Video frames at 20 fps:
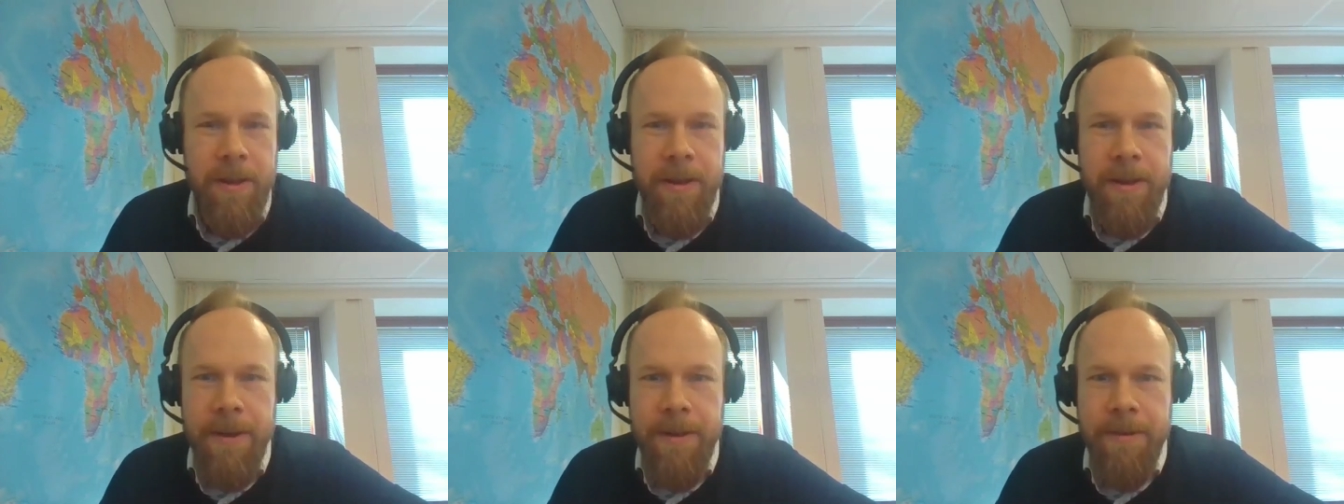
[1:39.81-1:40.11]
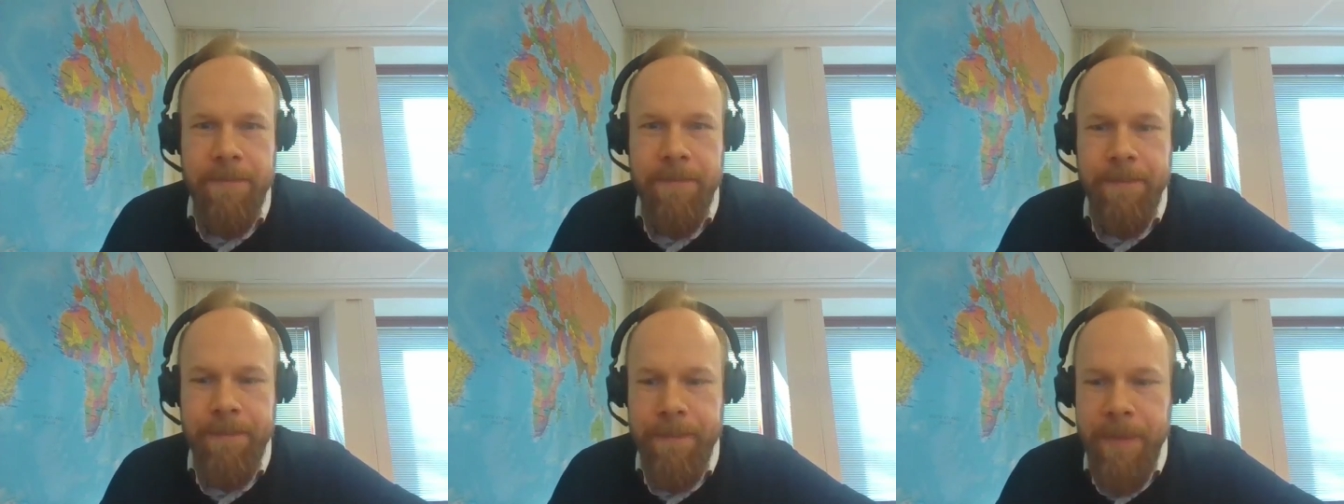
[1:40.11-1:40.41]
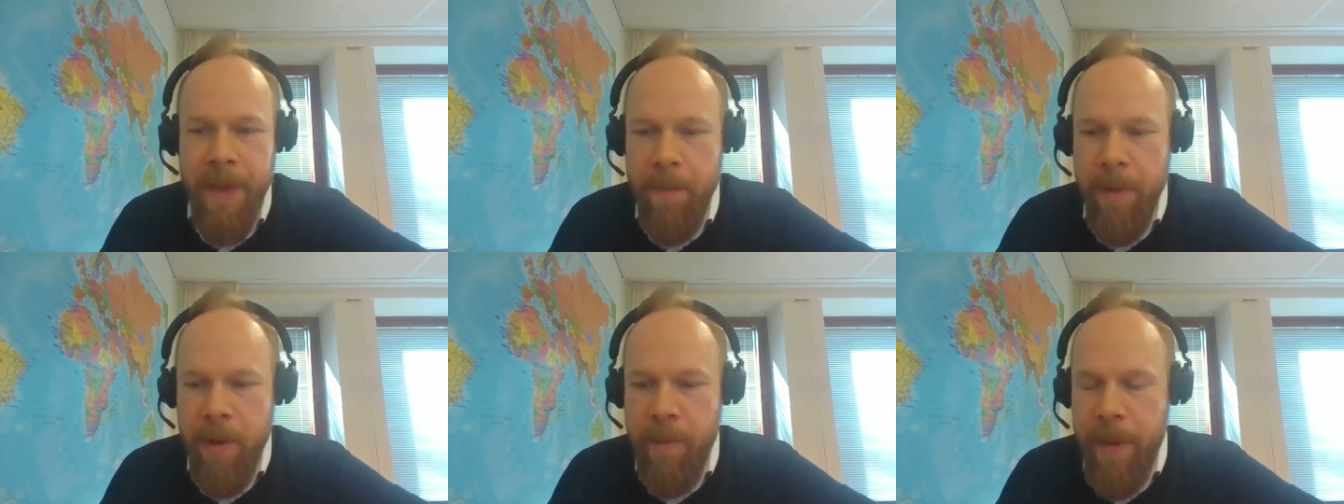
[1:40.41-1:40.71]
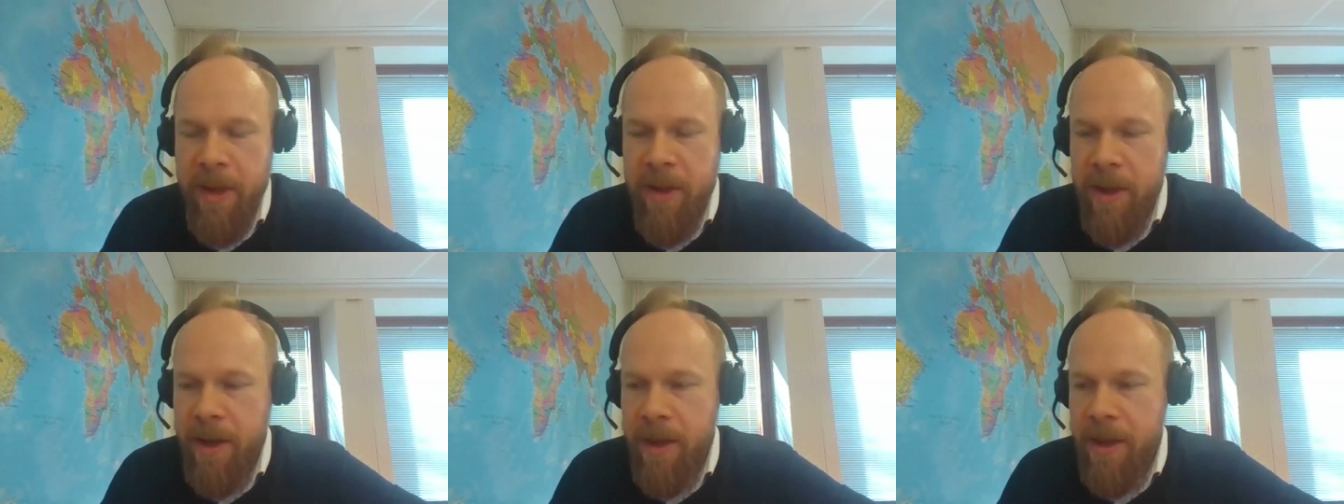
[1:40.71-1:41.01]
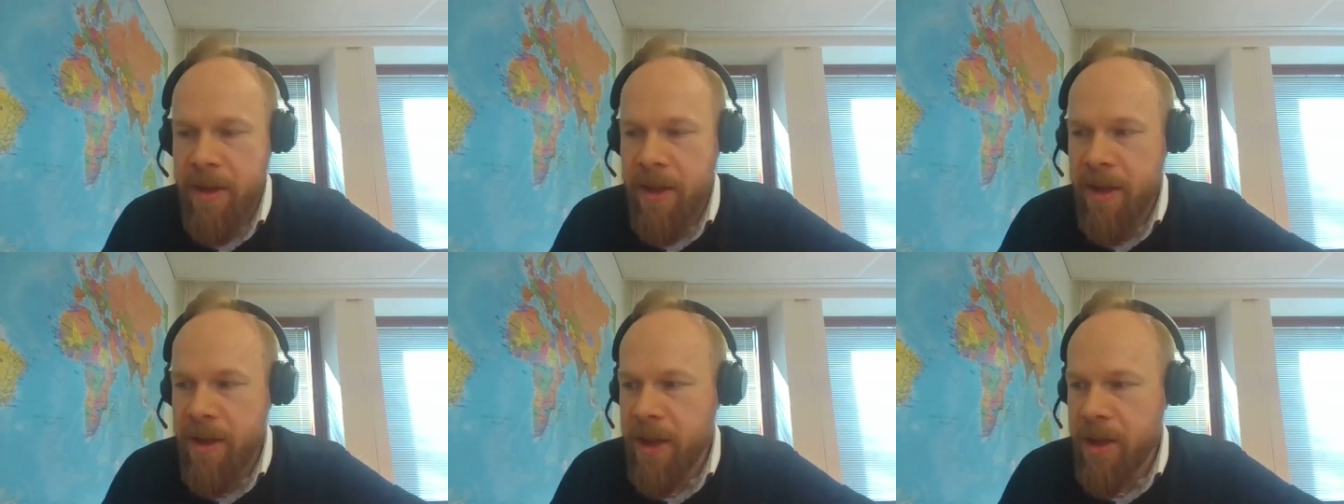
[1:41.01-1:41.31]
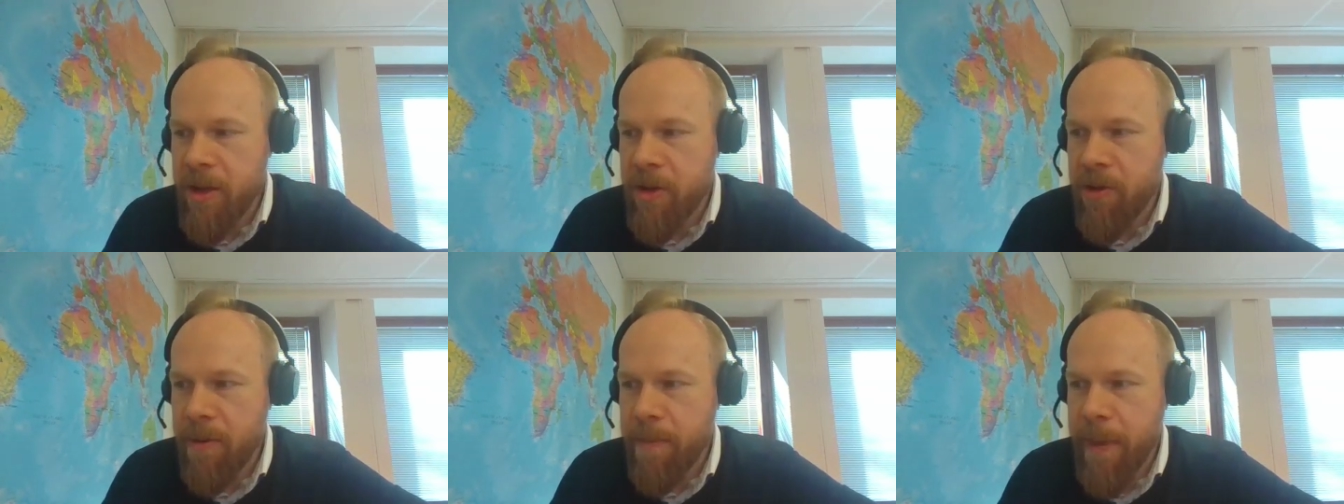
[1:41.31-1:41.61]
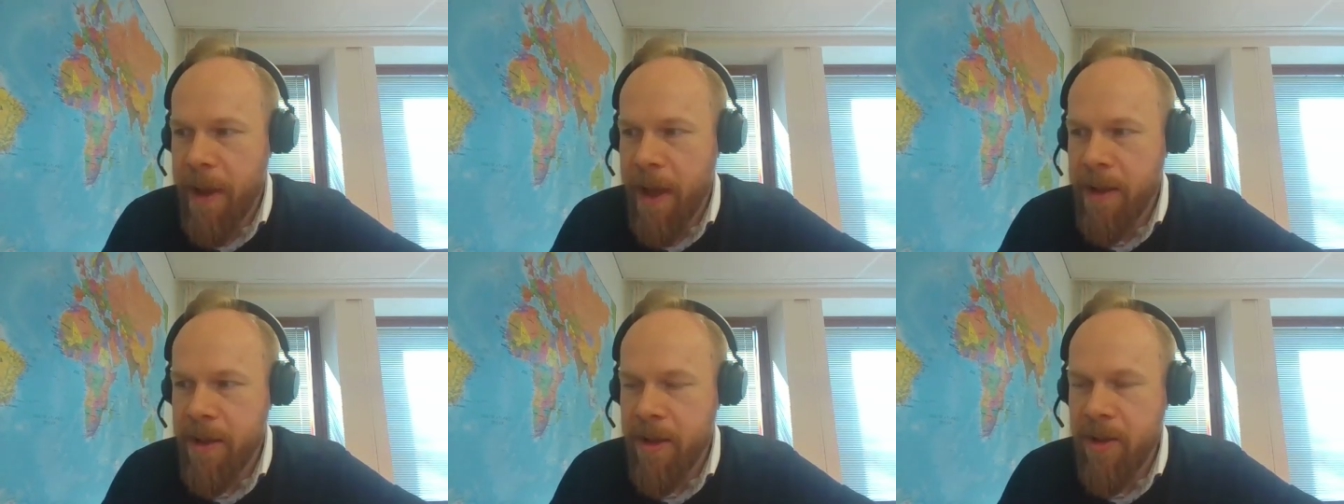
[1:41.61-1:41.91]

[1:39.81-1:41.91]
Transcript: Um, but basically, it's a central bank.